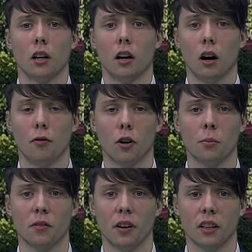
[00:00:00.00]
A former
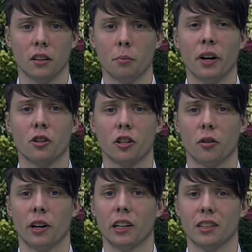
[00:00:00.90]
Wagner
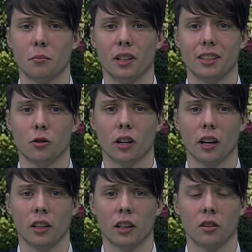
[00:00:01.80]
mercenary has admitted to
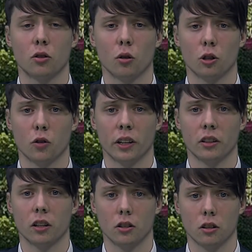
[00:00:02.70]
killing and torturing
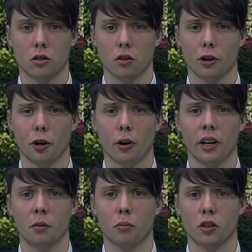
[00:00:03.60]
dozens of
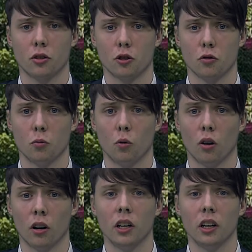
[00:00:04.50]
Ukrainian prisoners of
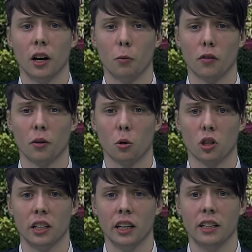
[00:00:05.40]
war in one of the most
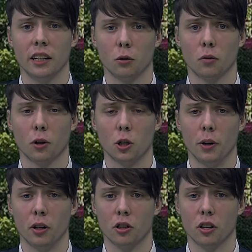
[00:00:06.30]
detailed
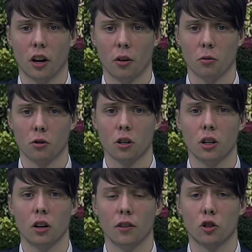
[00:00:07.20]
first-person accounts
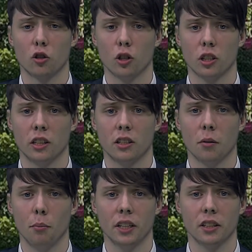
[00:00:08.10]
of atrocities
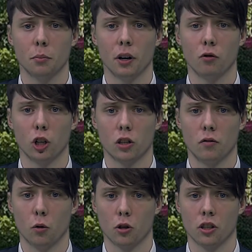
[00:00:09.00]
committed by Russian
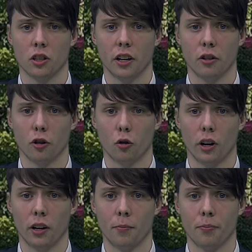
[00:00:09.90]
forces in Ukraine.